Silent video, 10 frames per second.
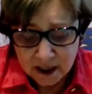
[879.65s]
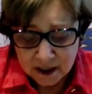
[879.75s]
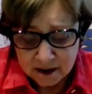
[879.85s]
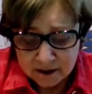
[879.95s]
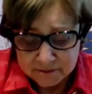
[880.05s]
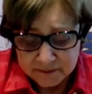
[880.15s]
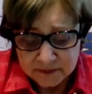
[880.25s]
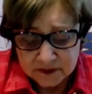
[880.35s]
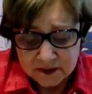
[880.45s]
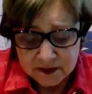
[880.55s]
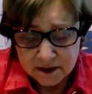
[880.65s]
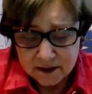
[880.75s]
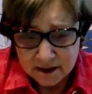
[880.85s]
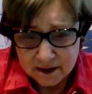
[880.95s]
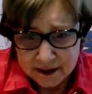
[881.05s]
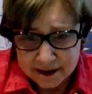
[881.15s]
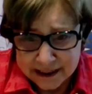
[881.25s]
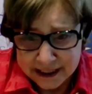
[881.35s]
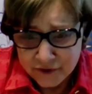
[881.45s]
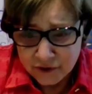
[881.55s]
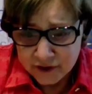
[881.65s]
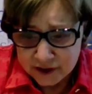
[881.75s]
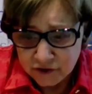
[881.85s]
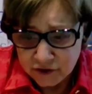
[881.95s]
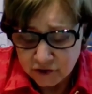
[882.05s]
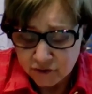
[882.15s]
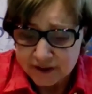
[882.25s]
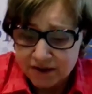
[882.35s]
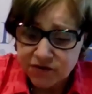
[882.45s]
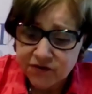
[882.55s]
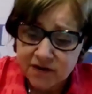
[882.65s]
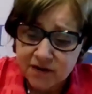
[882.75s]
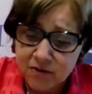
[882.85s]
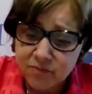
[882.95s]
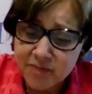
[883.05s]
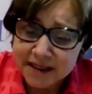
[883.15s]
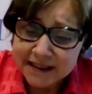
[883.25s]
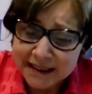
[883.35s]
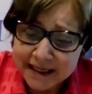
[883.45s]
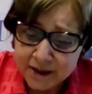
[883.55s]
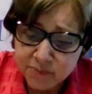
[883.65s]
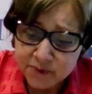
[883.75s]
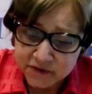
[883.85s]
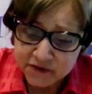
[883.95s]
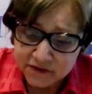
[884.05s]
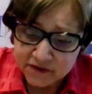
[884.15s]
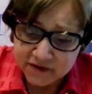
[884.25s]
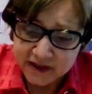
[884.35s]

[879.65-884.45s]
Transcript: um, another issue is on many campuses,